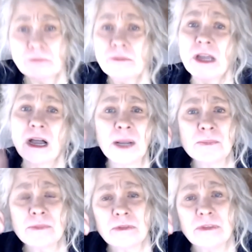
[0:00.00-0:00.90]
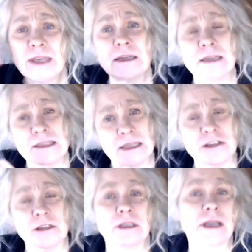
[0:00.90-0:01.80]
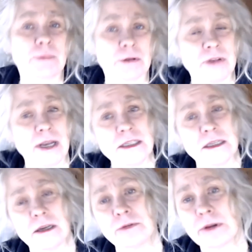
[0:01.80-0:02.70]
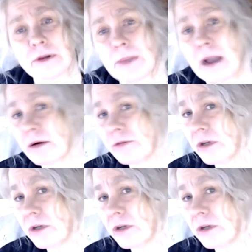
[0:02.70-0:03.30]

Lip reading: then essentially that provides a very powerful